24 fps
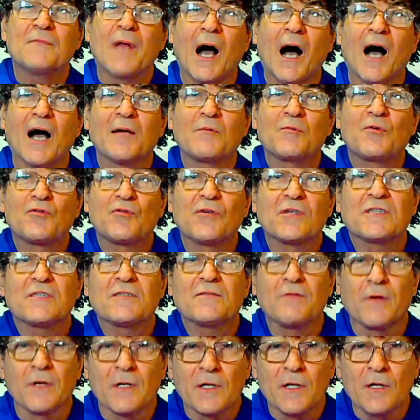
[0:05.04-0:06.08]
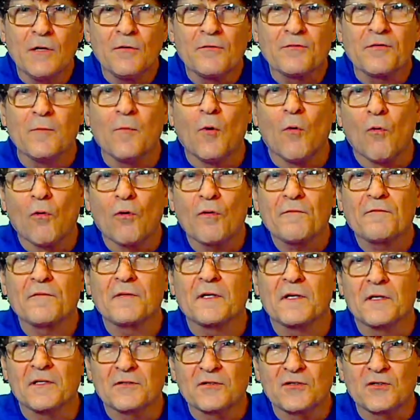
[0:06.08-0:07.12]
I'm Chris Vallillo from Orphan
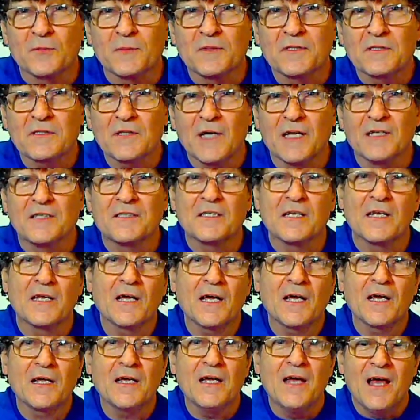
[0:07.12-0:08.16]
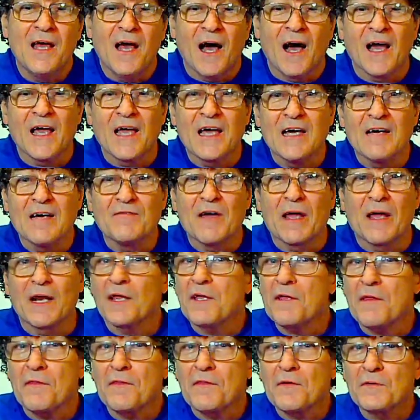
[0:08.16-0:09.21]
Instruments, and today I have a
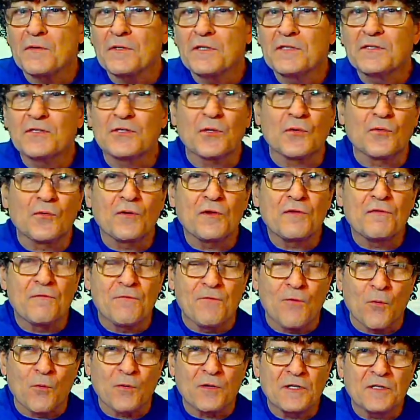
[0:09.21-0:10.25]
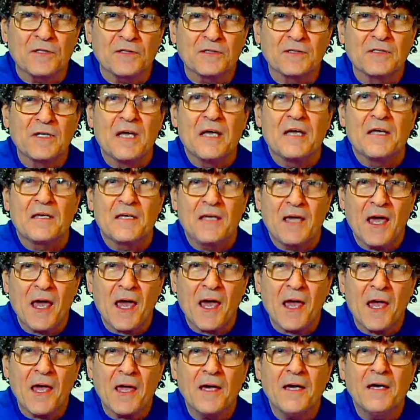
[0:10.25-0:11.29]
late 30s to early 40s
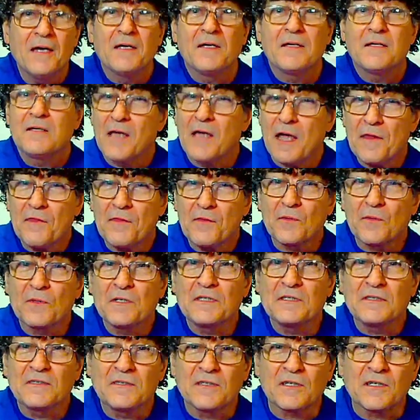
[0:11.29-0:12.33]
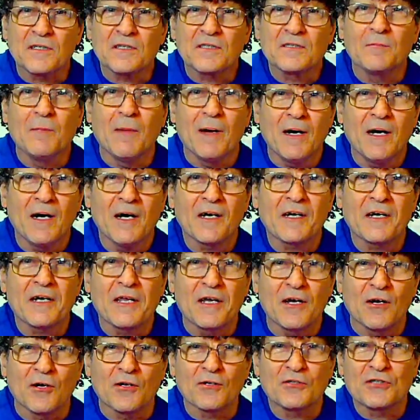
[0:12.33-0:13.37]
K-36 mahogany
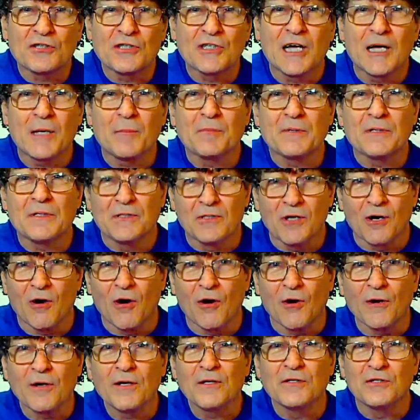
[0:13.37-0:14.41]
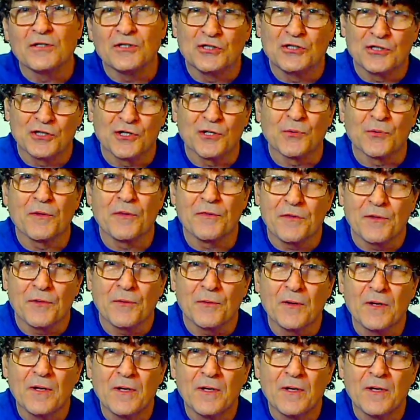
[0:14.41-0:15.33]
archtop guitar to share with you.